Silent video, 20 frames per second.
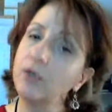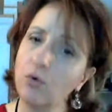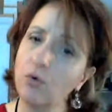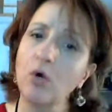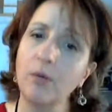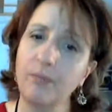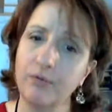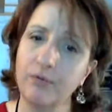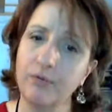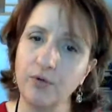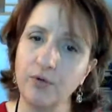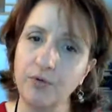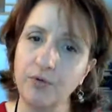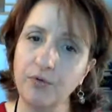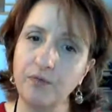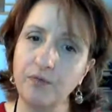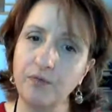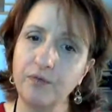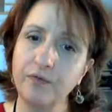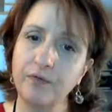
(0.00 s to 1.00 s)
or
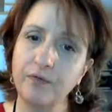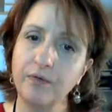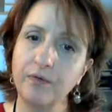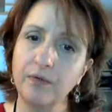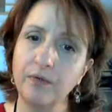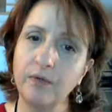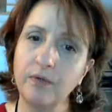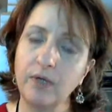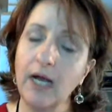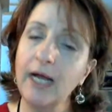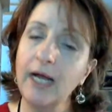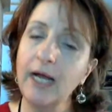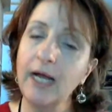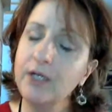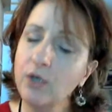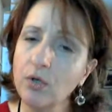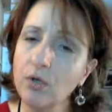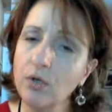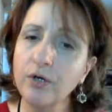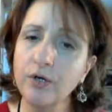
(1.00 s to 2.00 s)
approve. I
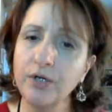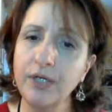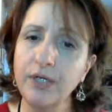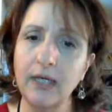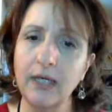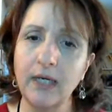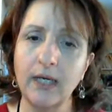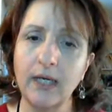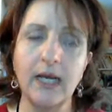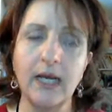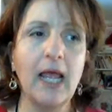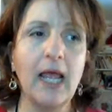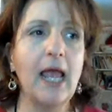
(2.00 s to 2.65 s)
no longer needed it.